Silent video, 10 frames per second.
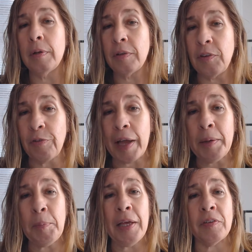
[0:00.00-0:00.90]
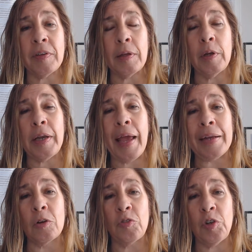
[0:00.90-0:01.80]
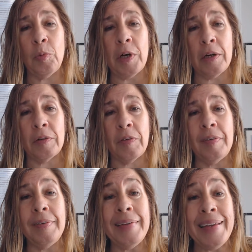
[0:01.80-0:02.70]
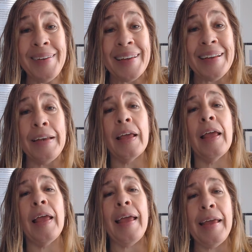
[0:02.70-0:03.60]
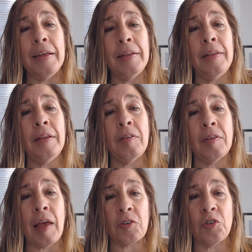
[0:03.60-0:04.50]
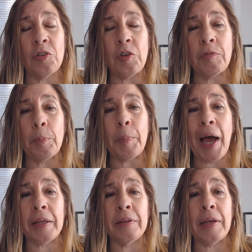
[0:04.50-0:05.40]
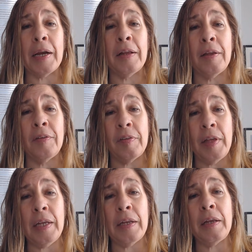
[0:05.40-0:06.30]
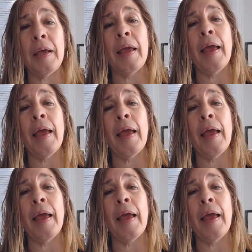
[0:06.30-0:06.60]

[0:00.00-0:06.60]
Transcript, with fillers: divine masculine energy where it's needed, in the sections of the body that it is needed,